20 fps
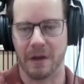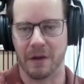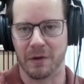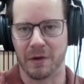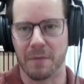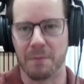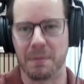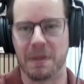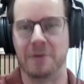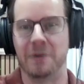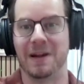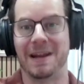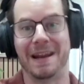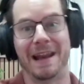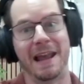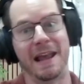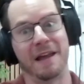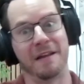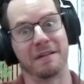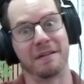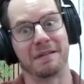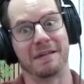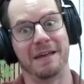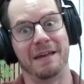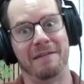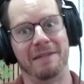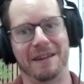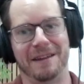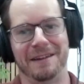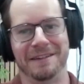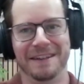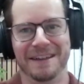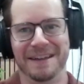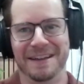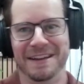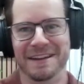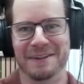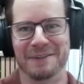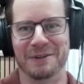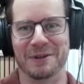computing and saving
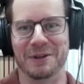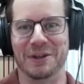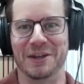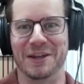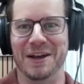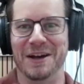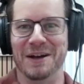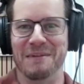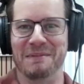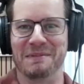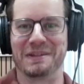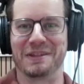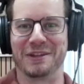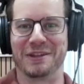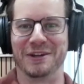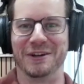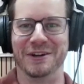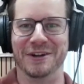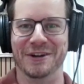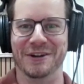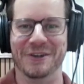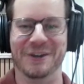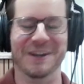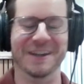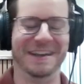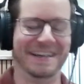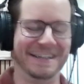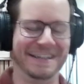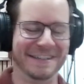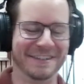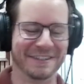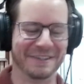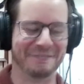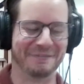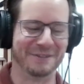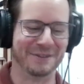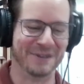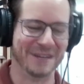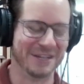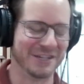really comes through to
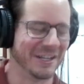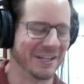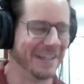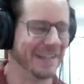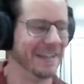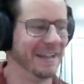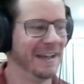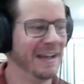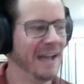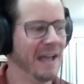fruition,